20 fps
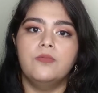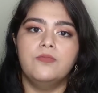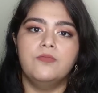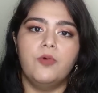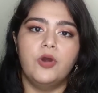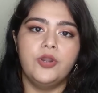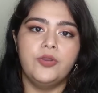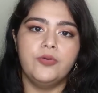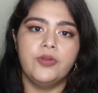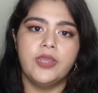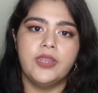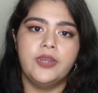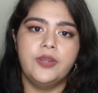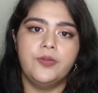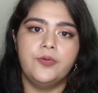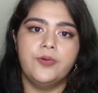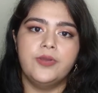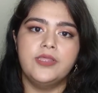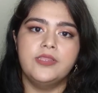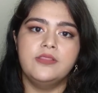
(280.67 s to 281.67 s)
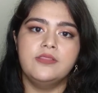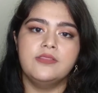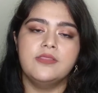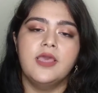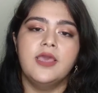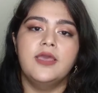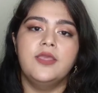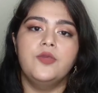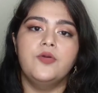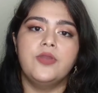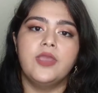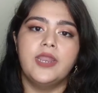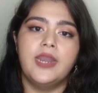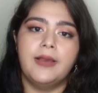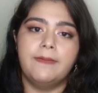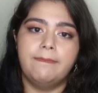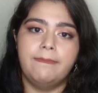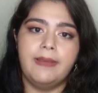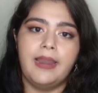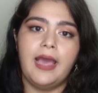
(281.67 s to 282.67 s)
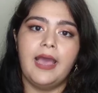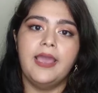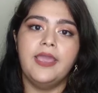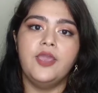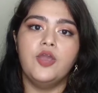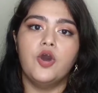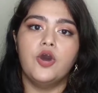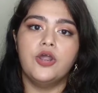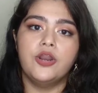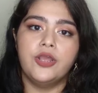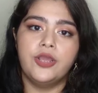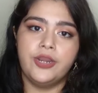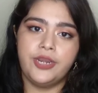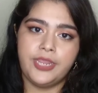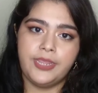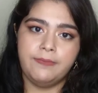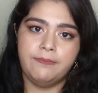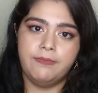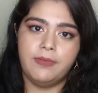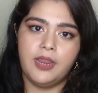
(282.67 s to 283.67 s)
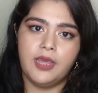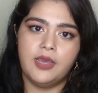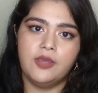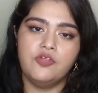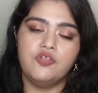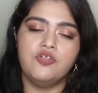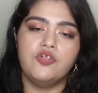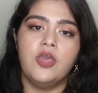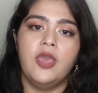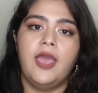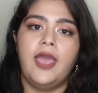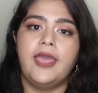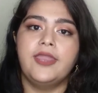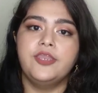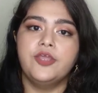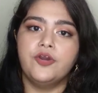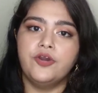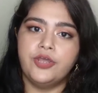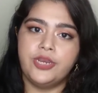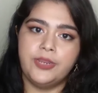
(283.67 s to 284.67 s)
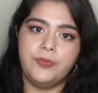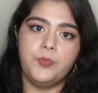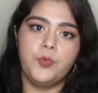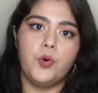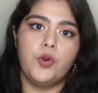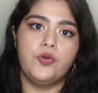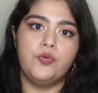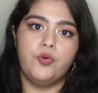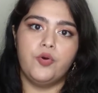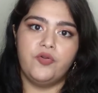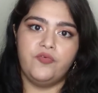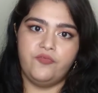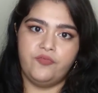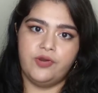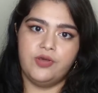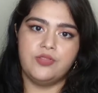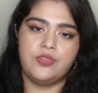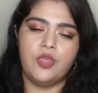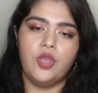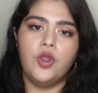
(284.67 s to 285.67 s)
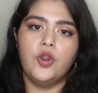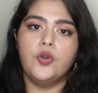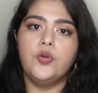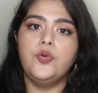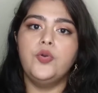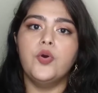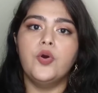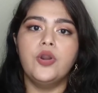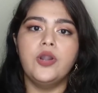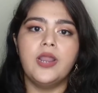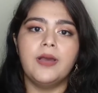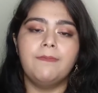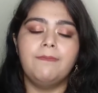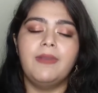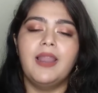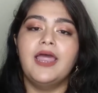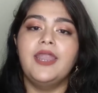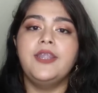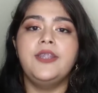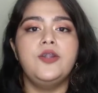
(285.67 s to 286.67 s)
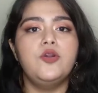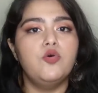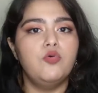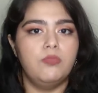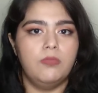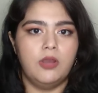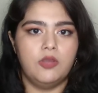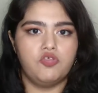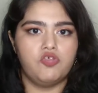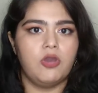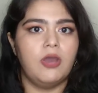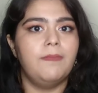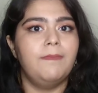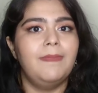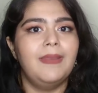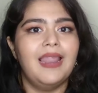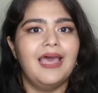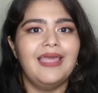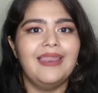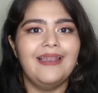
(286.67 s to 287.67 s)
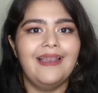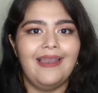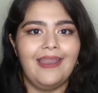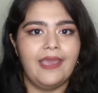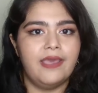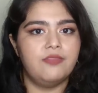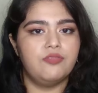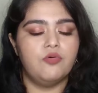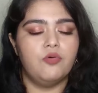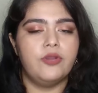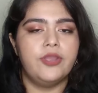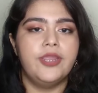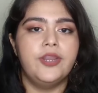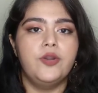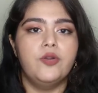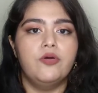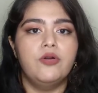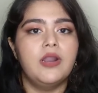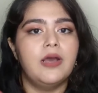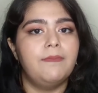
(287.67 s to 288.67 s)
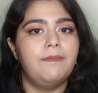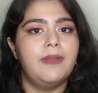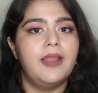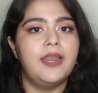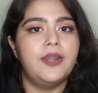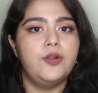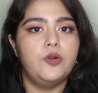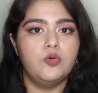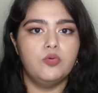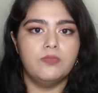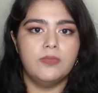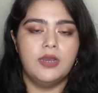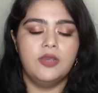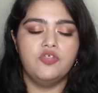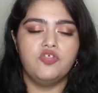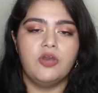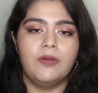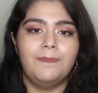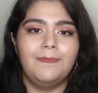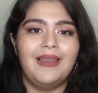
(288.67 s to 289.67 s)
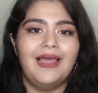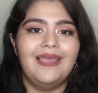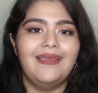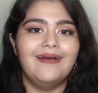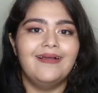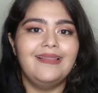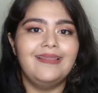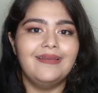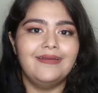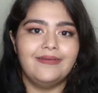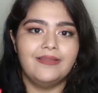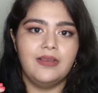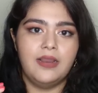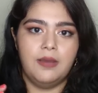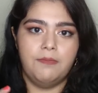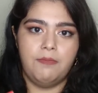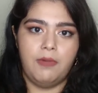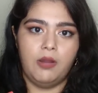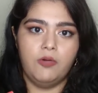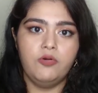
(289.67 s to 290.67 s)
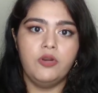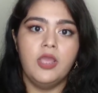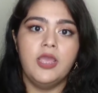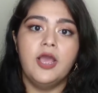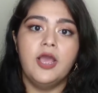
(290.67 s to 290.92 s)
what you can do is, you can apply your cream blush and your cream contour first. Don't apply too much, apply less, okay? Don't apply too much, apply a little amount